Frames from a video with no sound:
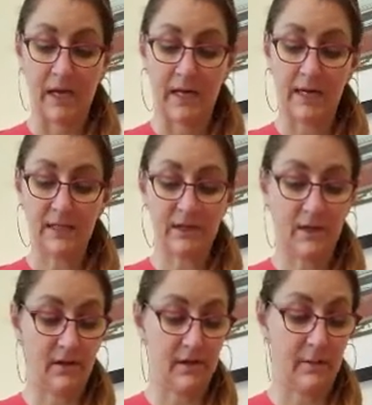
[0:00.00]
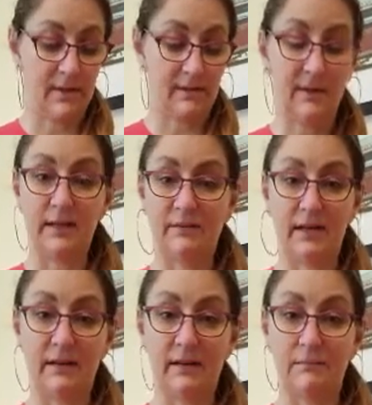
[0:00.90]
I guess your thumb is kind of
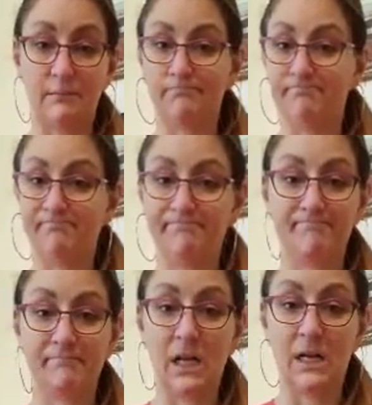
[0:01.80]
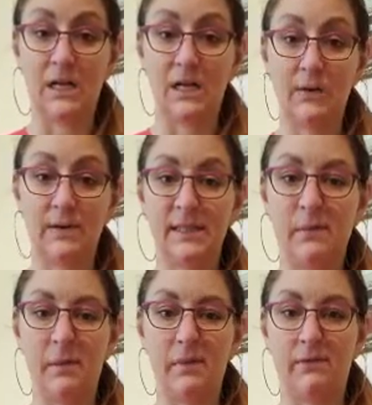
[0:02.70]
at a, let's say
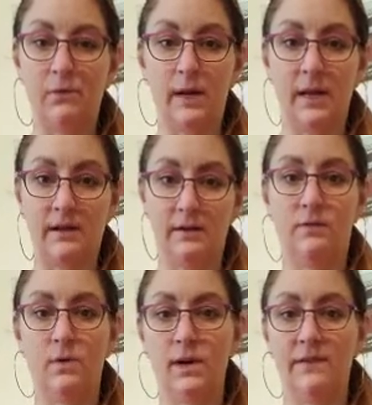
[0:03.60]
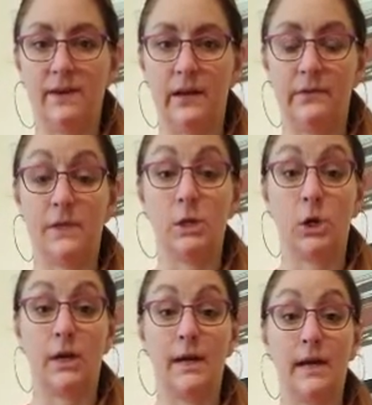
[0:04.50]
maybe 45
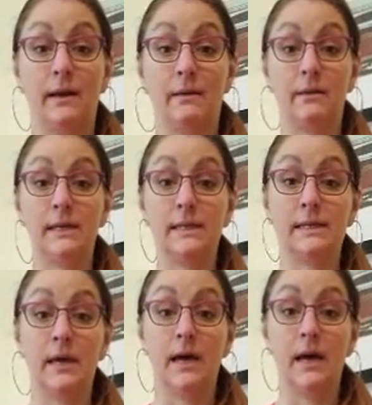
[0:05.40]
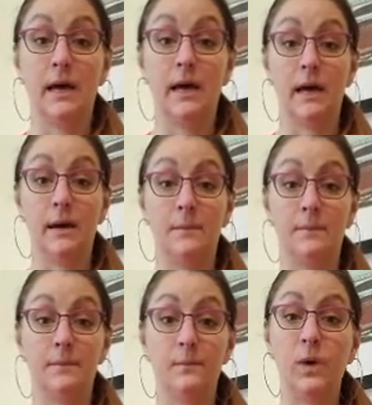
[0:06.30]
degree angle is
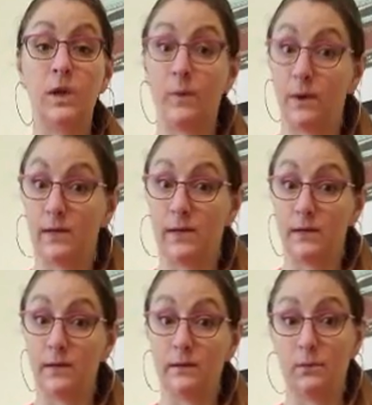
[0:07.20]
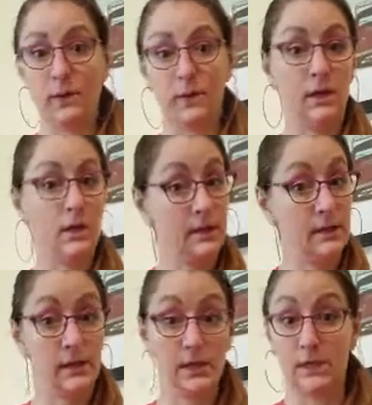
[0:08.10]
what you might want to
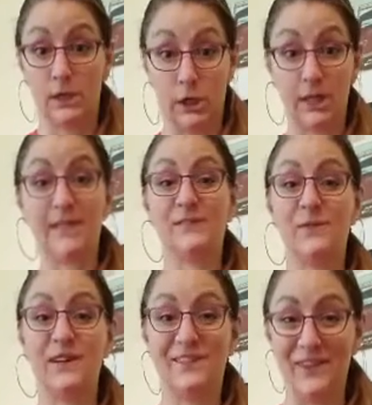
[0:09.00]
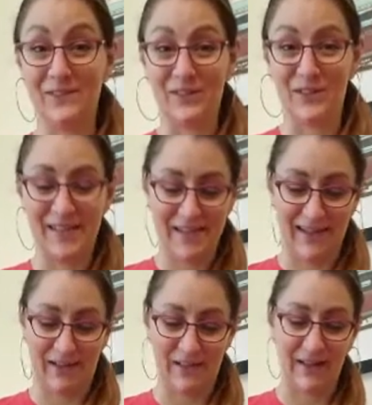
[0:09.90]
consider is 45-degree
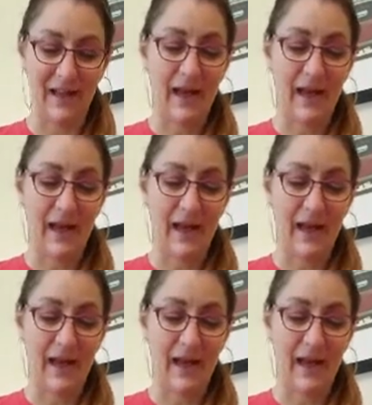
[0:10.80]
angle,